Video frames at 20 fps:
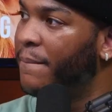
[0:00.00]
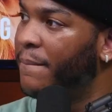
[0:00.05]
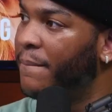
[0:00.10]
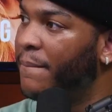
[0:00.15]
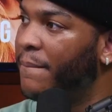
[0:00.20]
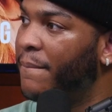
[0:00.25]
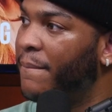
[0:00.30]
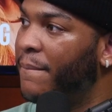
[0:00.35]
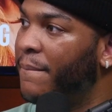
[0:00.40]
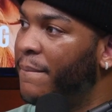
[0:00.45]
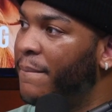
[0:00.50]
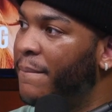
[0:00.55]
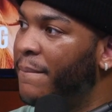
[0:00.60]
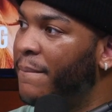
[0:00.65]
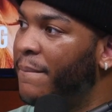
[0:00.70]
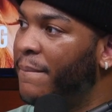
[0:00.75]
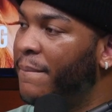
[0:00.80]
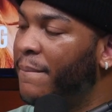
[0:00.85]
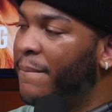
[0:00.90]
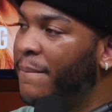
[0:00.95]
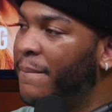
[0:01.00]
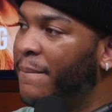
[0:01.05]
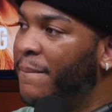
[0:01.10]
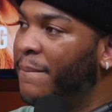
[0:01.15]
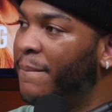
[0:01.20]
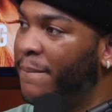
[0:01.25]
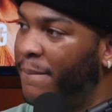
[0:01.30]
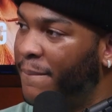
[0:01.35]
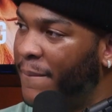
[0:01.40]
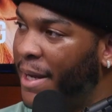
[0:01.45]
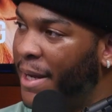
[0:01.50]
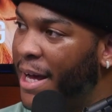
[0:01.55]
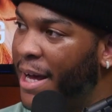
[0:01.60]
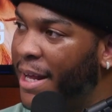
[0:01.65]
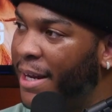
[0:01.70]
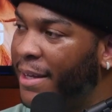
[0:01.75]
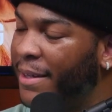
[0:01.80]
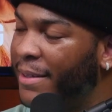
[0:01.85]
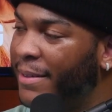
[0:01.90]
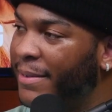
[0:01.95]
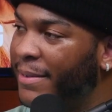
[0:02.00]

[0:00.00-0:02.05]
uh, Brilliant Idiots. Most people. Got it.